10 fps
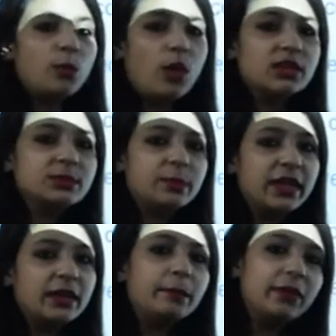was
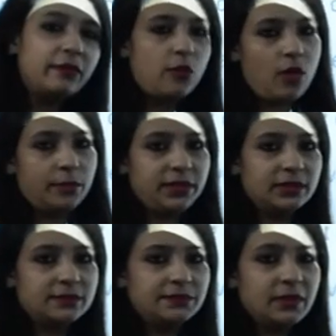being performed.
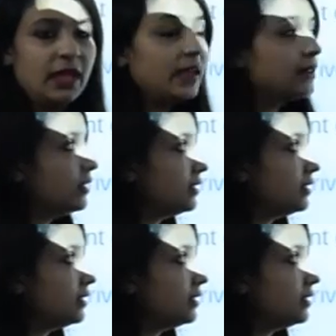The